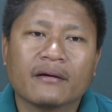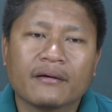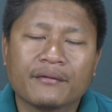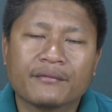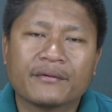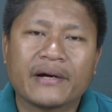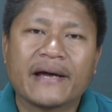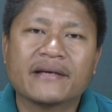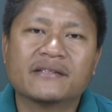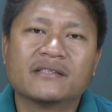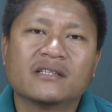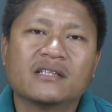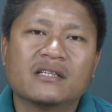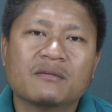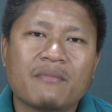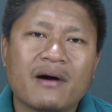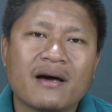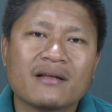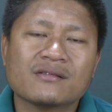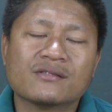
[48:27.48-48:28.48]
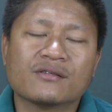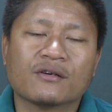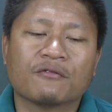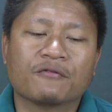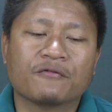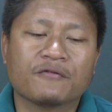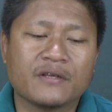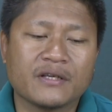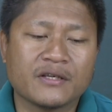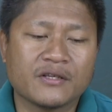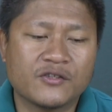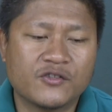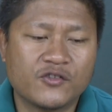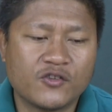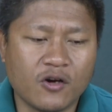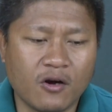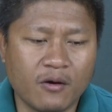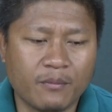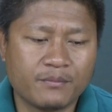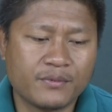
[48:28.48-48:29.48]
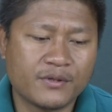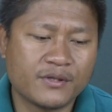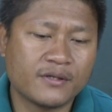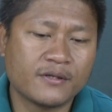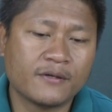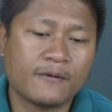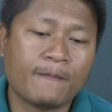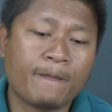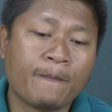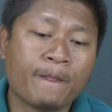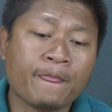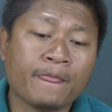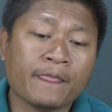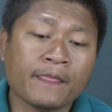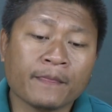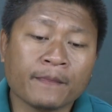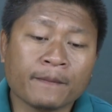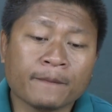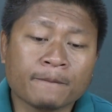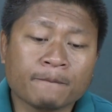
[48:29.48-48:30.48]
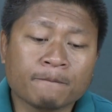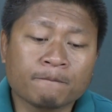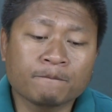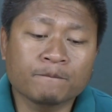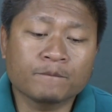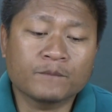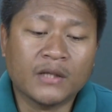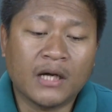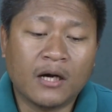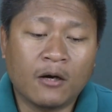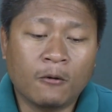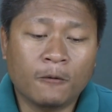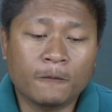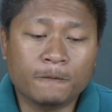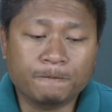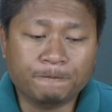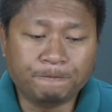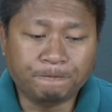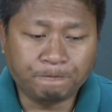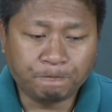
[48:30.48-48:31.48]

rising demands of these jobs. Now,